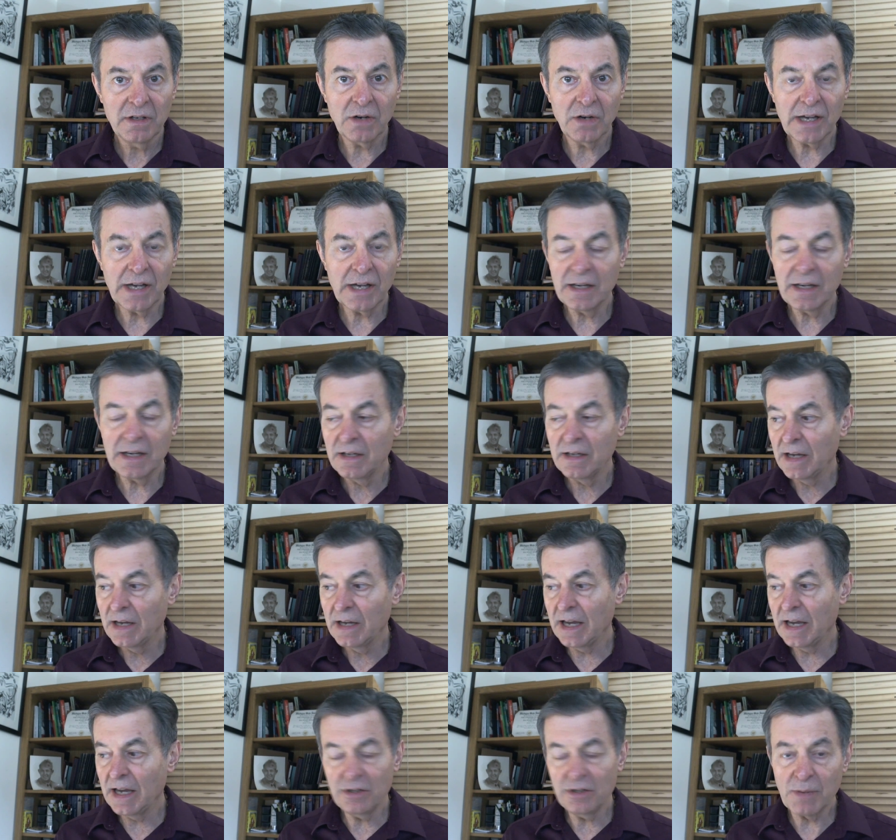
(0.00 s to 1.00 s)
okay?
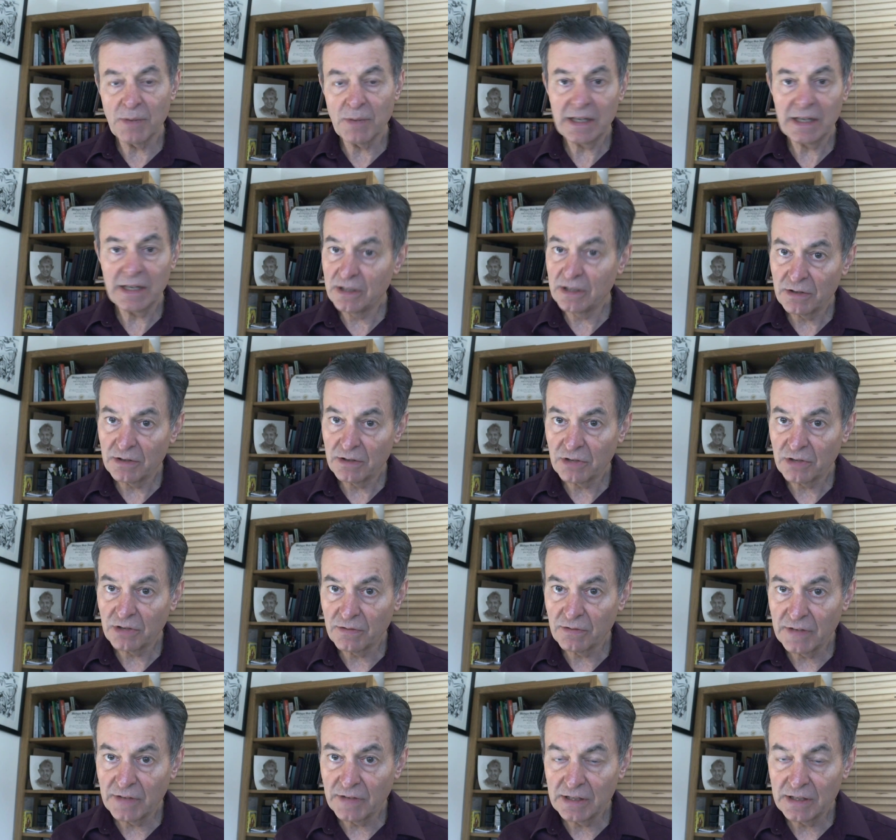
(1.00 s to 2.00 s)
And your body can cure
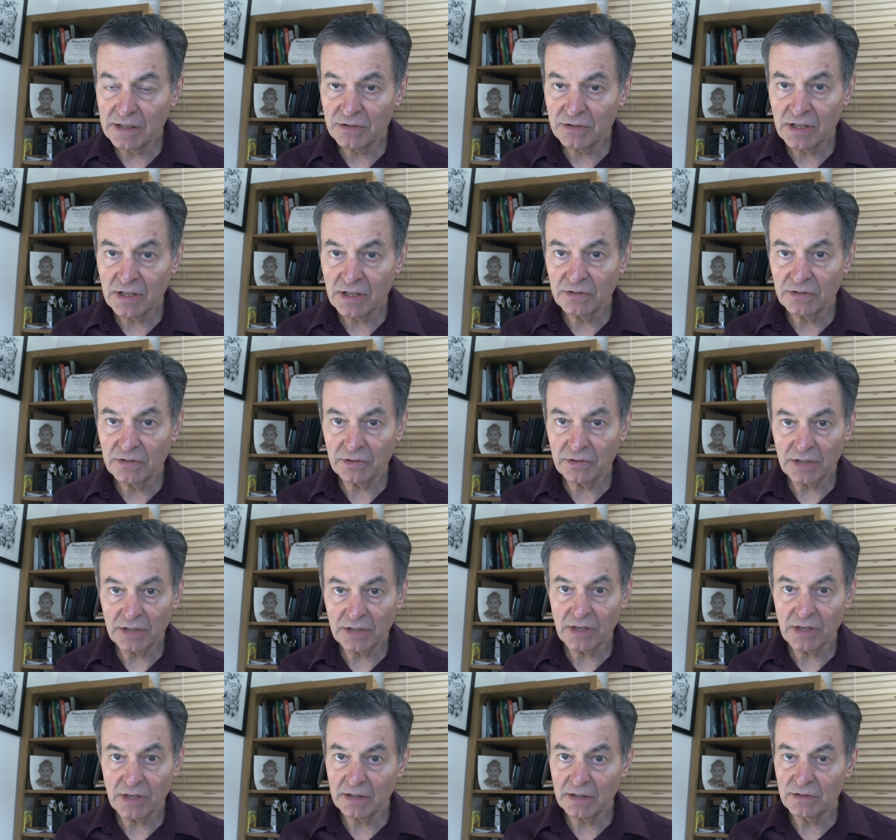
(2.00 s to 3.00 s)
itself of any disease, as I
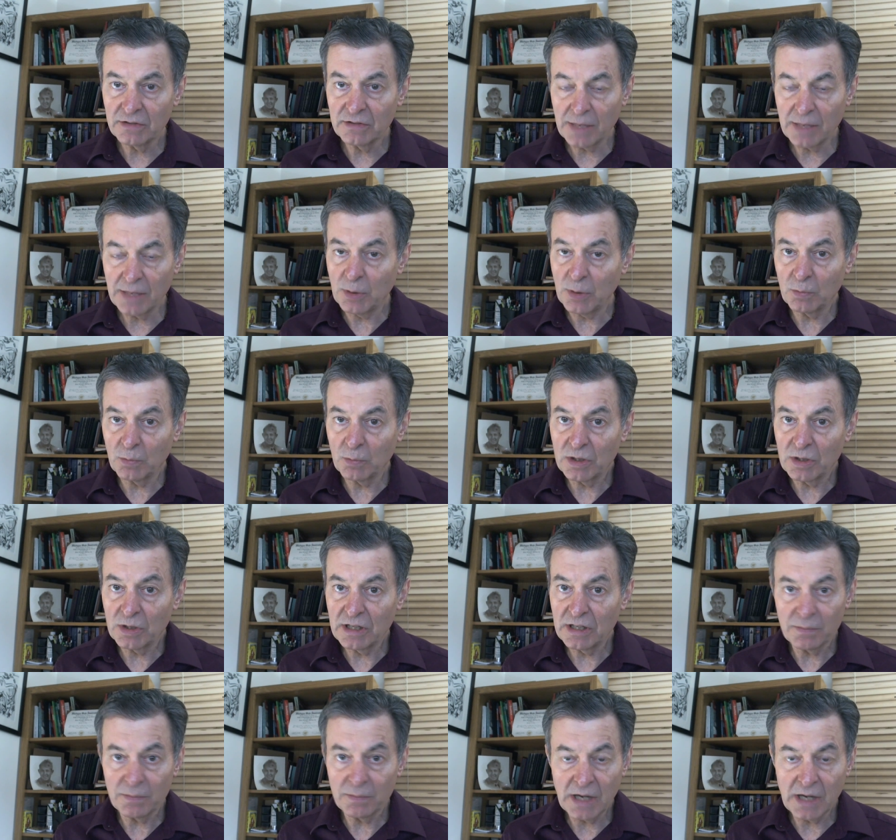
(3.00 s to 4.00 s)
said. Type
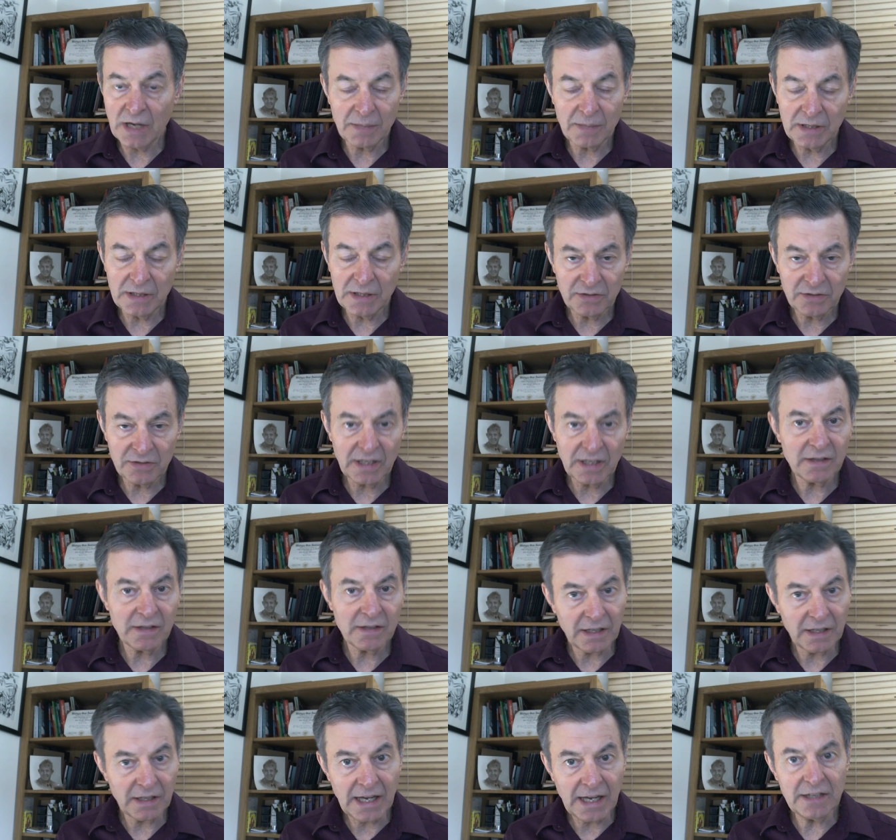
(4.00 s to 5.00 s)
1 diabetes,
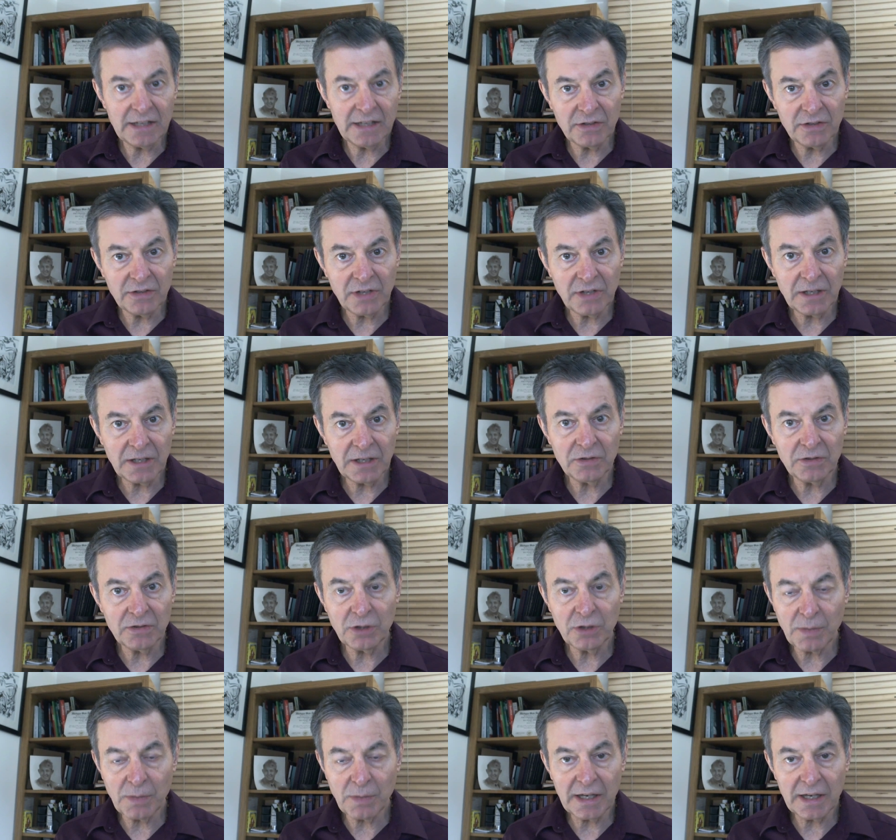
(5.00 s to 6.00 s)
anything, any disease,
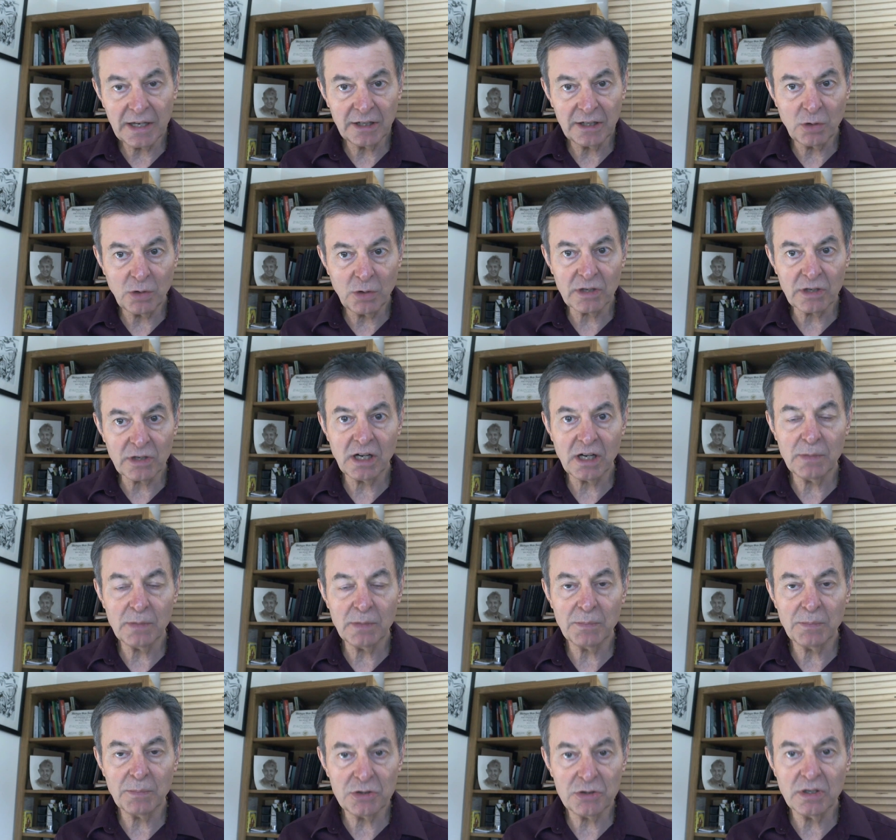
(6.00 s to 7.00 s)
your body can overcome
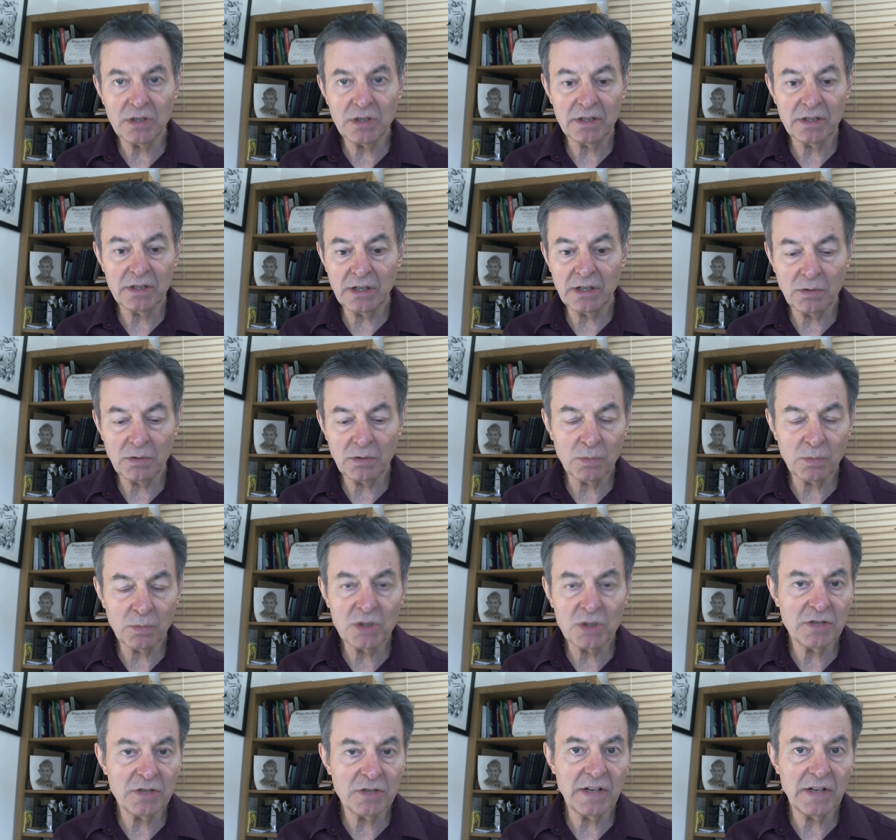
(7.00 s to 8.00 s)
it. But, you know,
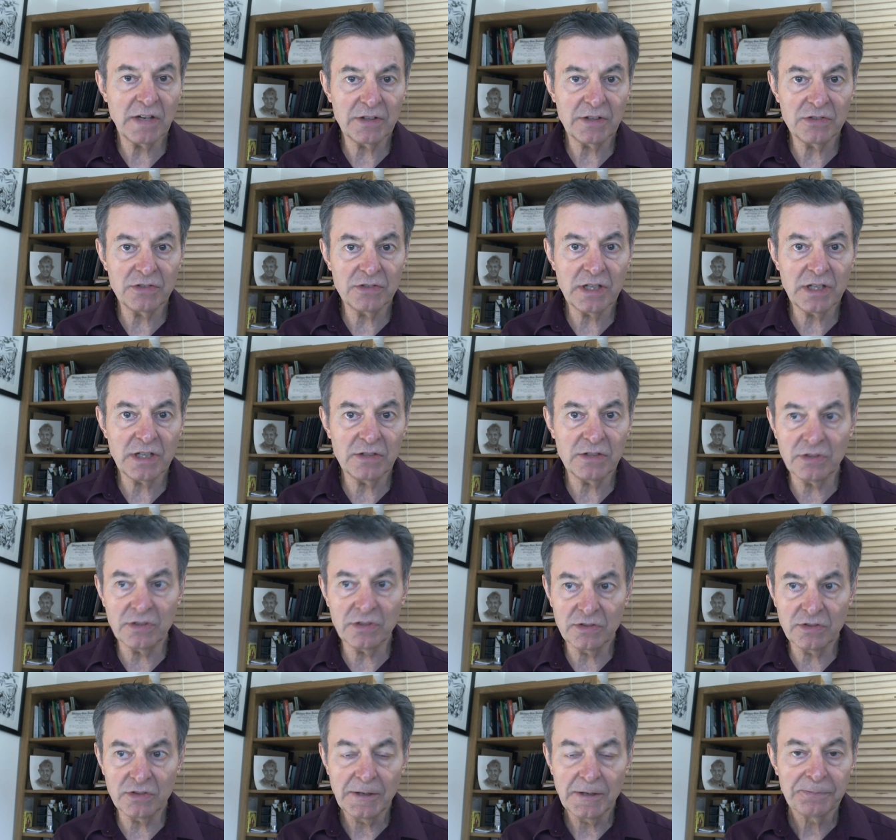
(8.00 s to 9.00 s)
once you've got the disease,
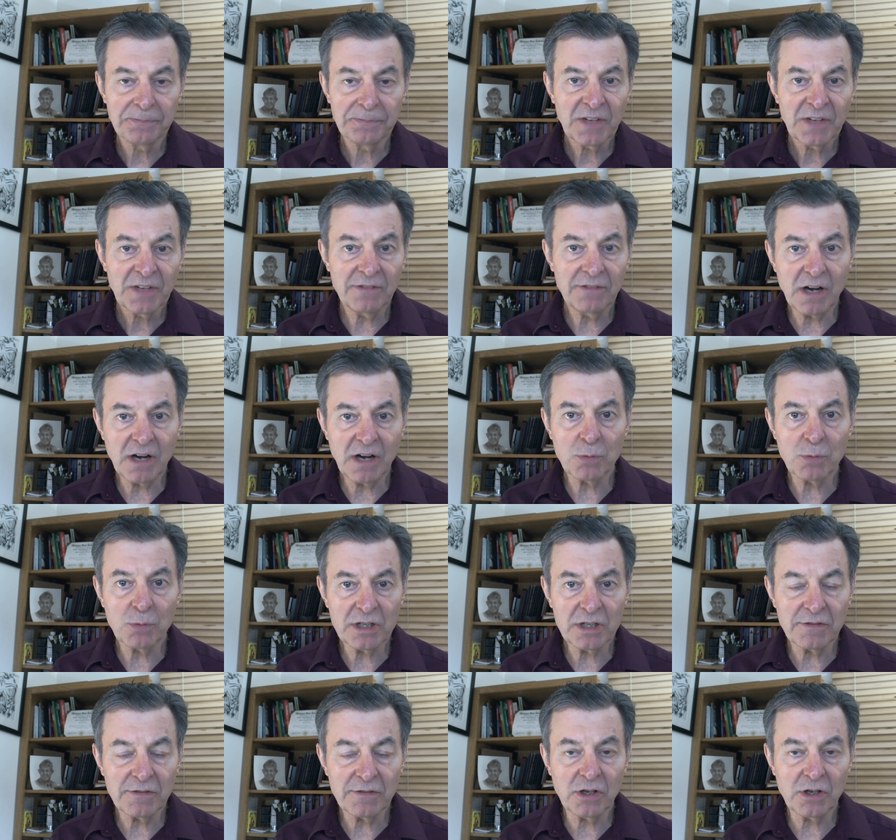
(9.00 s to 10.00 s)
it's far more
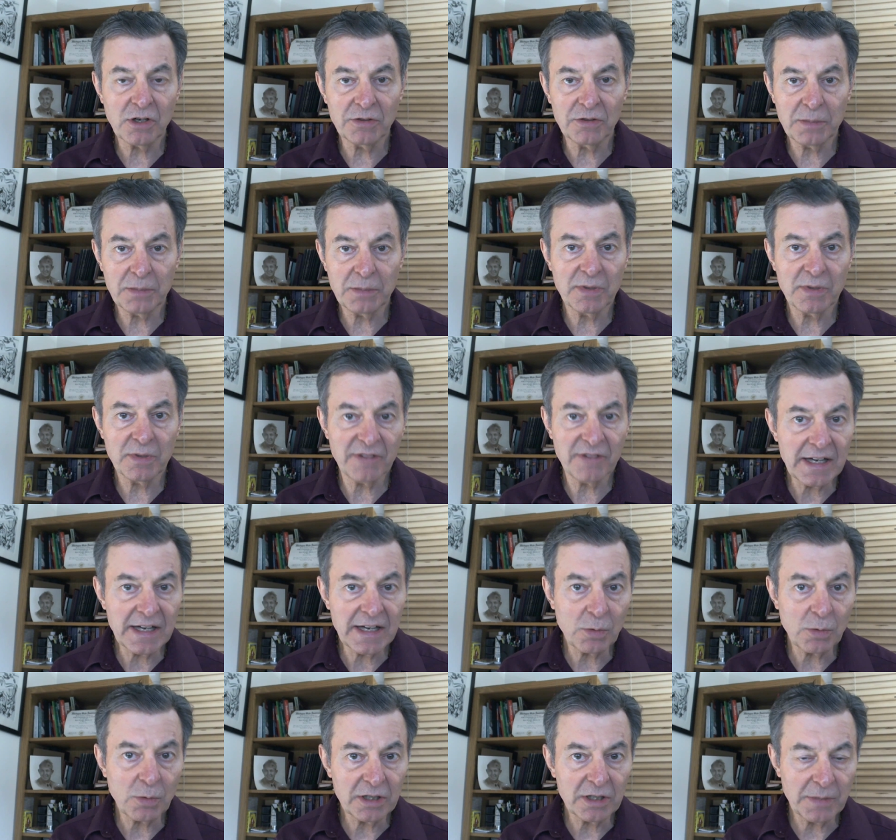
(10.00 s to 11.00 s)
difficult than
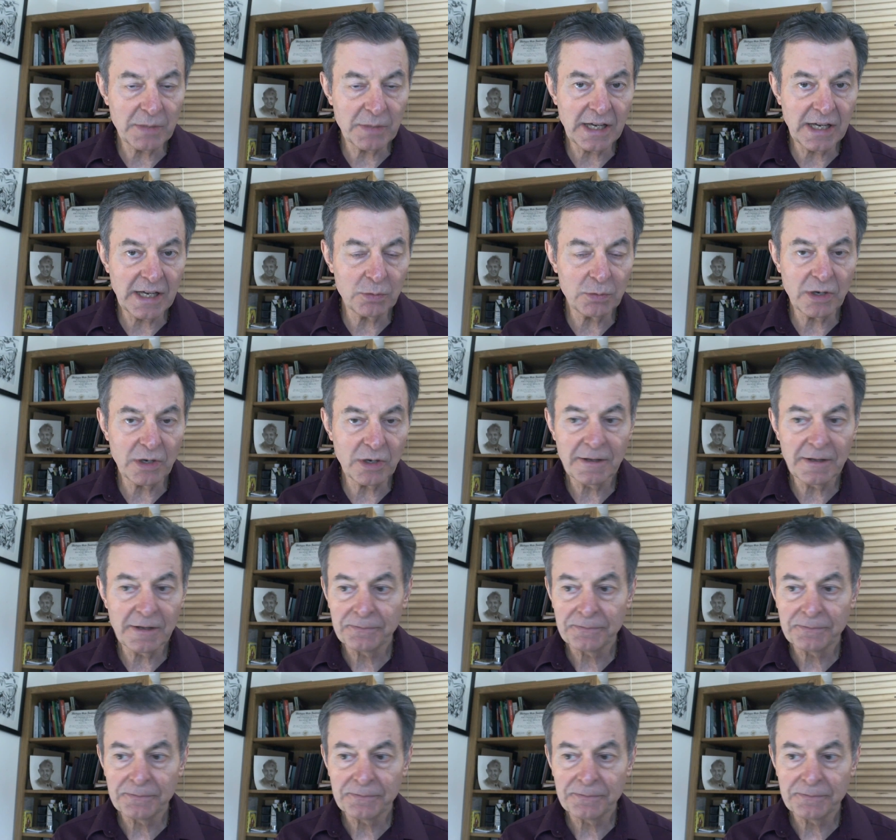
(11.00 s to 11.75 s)
preventing one to begin with.